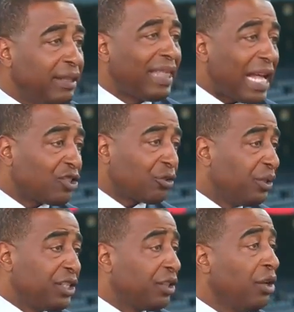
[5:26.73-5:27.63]
And that's the
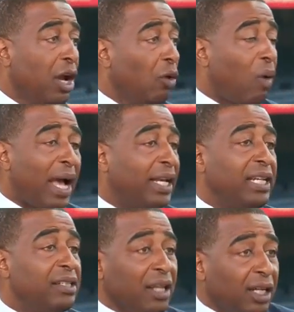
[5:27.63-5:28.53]
reason why
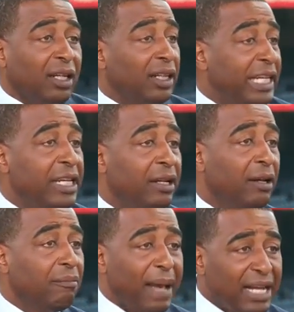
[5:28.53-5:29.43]
he's an elite
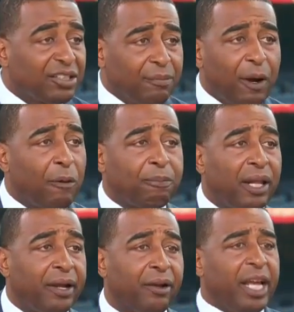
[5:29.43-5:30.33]
basketball
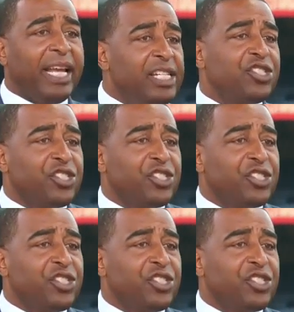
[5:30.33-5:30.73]
player. He